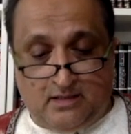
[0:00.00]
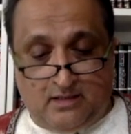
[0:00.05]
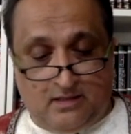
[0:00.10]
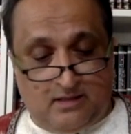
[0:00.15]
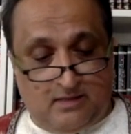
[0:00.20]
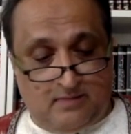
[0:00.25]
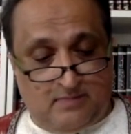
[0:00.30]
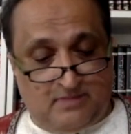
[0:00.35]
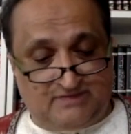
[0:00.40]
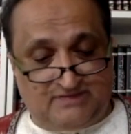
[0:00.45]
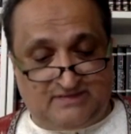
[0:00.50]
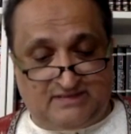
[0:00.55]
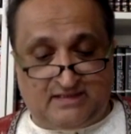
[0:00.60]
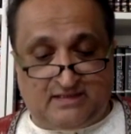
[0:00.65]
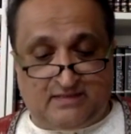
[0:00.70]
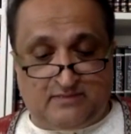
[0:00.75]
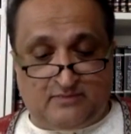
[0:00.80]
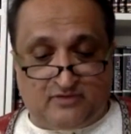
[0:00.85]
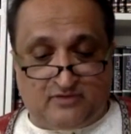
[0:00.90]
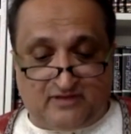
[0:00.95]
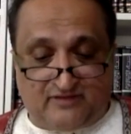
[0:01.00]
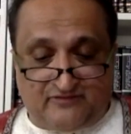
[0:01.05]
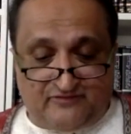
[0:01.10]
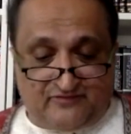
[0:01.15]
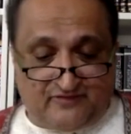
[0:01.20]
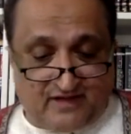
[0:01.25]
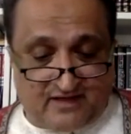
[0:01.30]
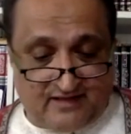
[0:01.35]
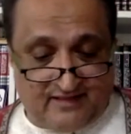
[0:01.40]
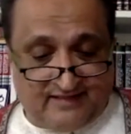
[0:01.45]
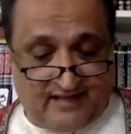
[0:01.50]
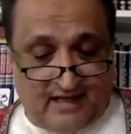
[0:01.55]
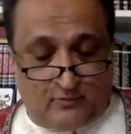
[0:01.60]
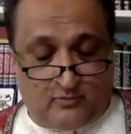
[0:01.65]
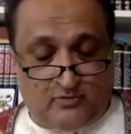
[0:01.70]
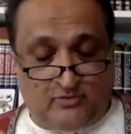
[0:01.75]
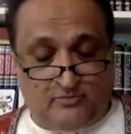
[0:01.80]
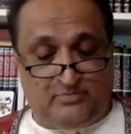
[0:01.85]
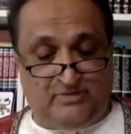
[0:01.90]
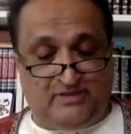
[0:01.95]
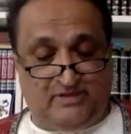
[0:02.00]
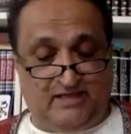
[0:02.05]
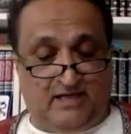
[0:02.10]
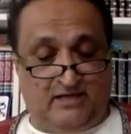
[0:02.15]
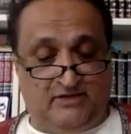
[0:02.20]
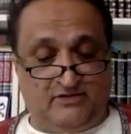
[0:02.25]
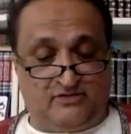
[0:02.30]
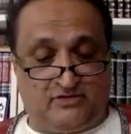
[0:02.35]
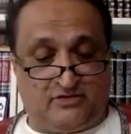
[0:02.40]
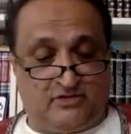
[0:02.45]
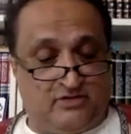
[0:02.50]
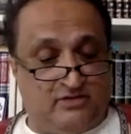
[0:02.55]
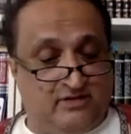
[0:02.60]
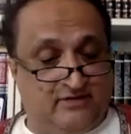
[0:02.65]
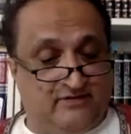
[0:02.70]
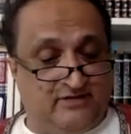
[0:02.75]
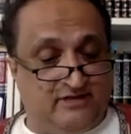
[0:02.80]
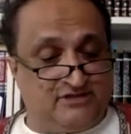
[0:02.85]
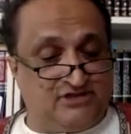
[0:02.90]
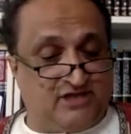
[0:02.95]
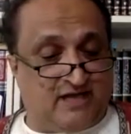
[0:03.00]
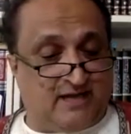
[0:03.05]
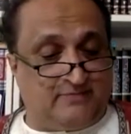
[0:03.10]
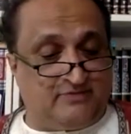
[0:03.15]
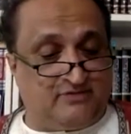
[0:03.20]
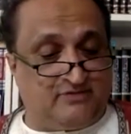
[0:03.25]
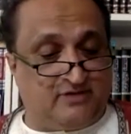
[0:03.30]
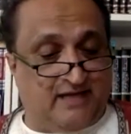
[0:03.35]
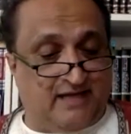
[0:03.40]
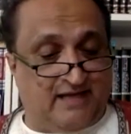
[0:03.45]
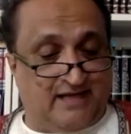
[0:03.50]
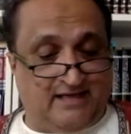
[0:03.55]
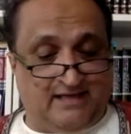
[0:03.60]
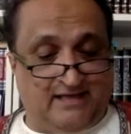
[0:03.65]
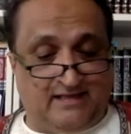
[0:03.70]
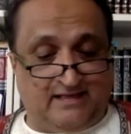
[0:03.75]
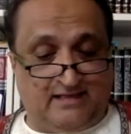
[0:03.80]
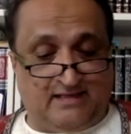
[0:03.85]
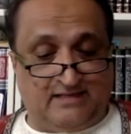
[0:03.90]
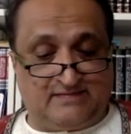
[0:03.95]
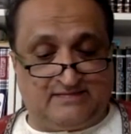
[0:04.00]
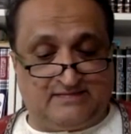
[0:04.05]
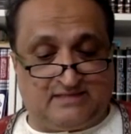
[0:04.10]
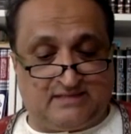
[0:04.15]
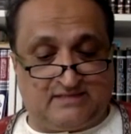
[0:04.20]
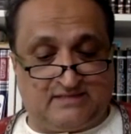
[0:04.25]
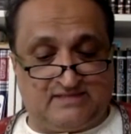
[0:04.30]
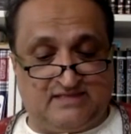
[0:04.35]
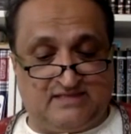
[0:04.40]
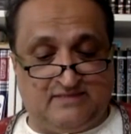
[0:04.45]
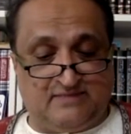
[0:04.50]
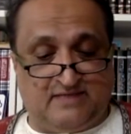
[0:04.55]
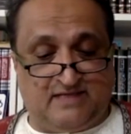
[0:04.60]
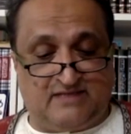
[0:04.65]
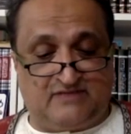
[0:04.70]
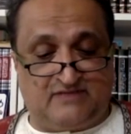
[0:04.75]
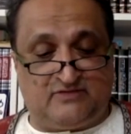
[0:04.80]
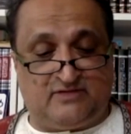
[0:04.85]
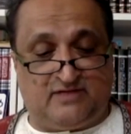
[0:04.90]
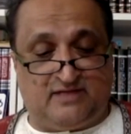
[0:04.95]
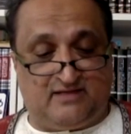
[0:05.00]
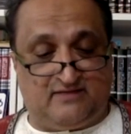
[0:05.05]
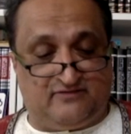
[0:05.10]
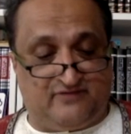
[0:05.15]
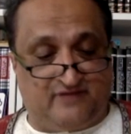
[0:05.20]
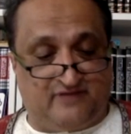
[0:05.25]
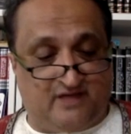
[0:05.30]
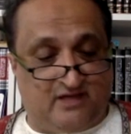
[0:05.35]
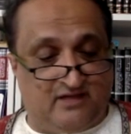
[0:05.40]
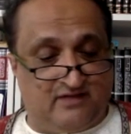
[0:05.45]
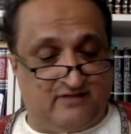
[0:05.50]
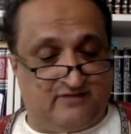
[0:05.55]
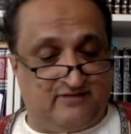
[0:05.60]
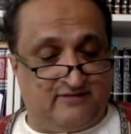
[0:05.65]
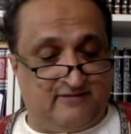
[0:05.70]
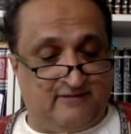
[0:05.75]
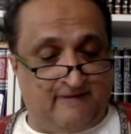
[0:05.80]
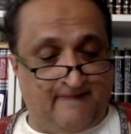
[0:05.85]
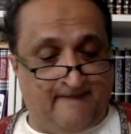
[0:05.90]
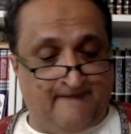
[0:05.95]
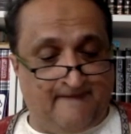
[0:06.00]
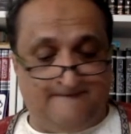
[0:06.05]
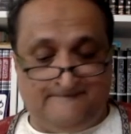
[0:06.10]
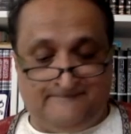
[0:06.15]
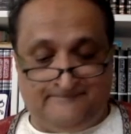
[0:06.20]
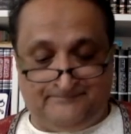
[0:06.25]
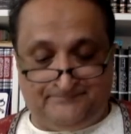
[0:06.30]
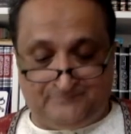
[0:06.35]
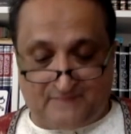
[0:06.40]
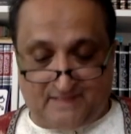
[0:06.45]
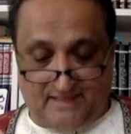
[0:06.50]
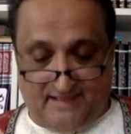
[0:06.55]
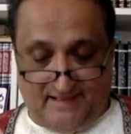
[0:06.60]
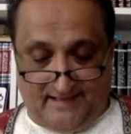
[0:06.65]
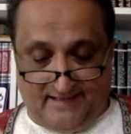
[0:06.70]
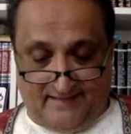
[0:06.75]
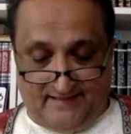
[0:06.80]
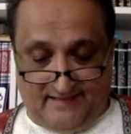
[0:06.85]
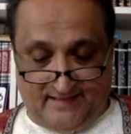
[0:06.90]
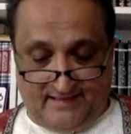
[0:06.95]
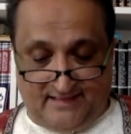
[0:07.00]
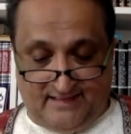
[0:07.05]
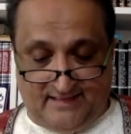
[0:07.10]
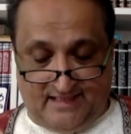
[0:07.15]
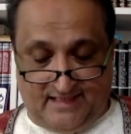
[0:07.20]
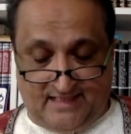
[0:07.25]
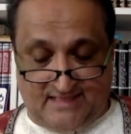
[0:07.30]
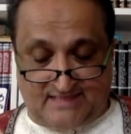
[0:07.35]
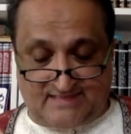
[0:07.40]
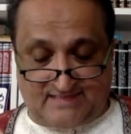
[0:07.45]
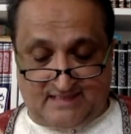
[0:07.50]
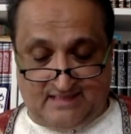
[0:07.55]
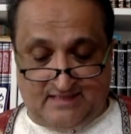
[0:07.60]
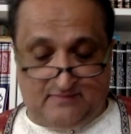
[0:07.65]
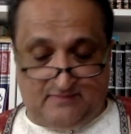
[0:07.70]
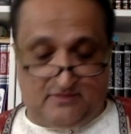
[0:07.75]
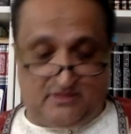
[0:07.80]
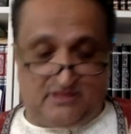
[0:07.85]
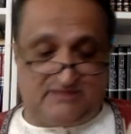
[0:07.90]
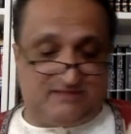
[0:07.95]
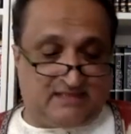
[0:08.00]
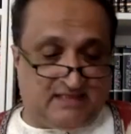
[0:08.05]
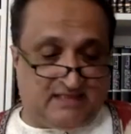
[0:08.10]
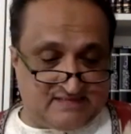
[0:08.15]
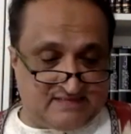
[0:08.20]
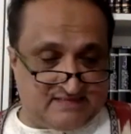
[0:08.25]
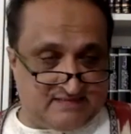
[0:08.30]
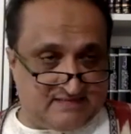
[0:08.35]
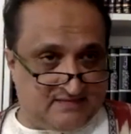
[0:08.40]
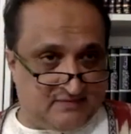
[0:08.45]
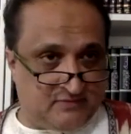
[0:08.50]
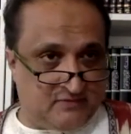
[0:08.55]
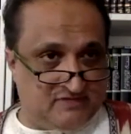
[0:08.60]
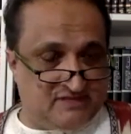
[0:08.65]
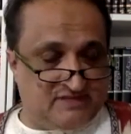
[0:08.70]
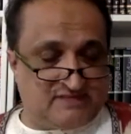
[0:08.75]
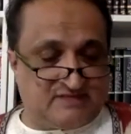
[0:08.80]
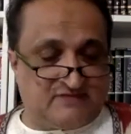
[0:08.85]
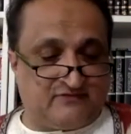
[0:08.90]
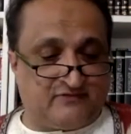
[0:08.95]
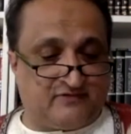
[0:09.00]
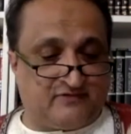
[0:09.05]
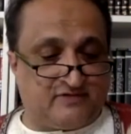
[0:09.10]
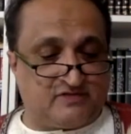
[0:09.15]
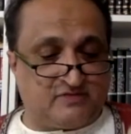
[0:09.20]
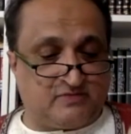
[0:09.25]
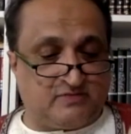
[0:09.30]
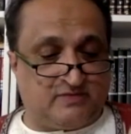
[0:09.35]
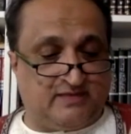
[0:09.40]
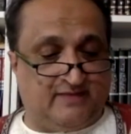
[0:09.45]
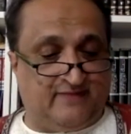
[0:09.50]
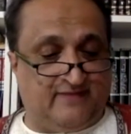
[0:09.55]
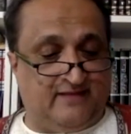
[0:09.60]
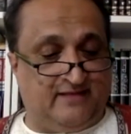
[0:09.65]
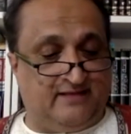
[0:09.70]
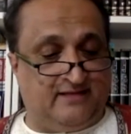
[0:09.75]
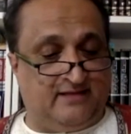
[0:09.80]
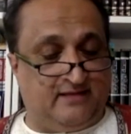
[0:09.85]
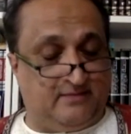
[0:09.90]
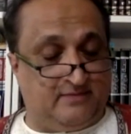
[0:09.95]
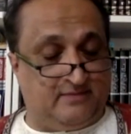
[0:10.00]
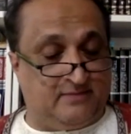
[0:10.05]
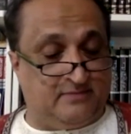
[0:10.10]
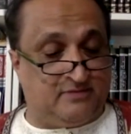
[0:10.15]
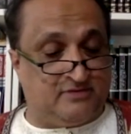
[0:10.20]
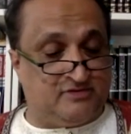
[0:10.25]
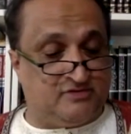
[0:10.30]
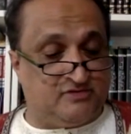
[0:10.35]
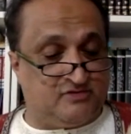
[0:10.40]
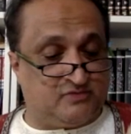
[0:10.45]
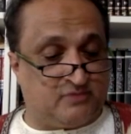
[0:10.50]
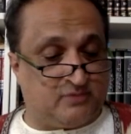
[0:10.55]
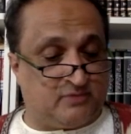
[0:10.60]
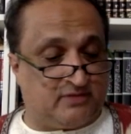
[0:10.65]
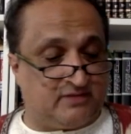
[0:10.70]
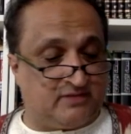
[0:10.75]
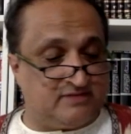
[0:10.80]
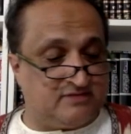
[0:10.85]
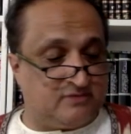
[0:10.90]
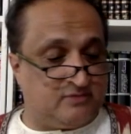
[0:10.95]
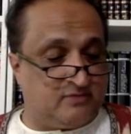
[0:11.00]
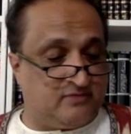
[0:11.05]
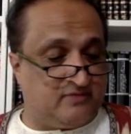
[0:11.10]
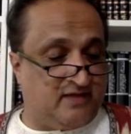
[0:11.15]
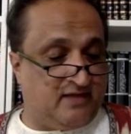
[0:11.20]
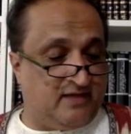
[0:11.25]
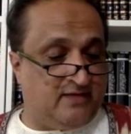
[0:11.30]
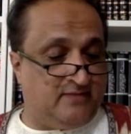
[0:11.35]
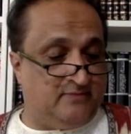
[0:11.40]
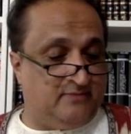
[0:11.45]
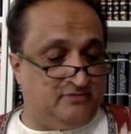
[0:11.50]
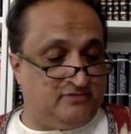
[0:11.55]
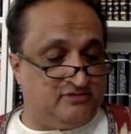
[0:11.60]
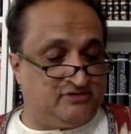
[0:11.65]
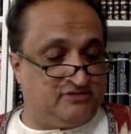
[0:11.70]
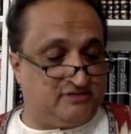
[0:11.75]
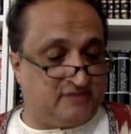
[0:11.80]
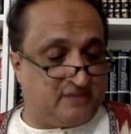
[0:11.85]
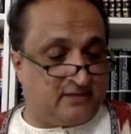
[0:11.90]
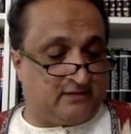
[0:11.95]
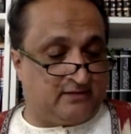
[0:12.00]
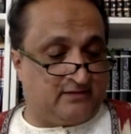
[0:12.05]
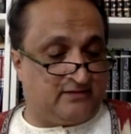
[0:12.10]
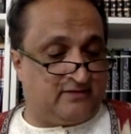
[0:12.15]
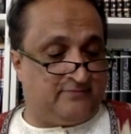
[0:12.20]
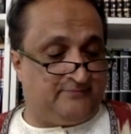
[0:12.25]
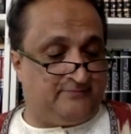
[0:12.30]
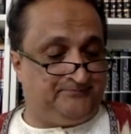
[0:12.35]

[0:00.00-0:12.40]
Mantiq al Muzaffar, that would be under the chapter heading Taqsimatul Alfaz. And then he has Al Mukhtas, which is the first one. And then the number two is what we're concerned with Al Mushtarak.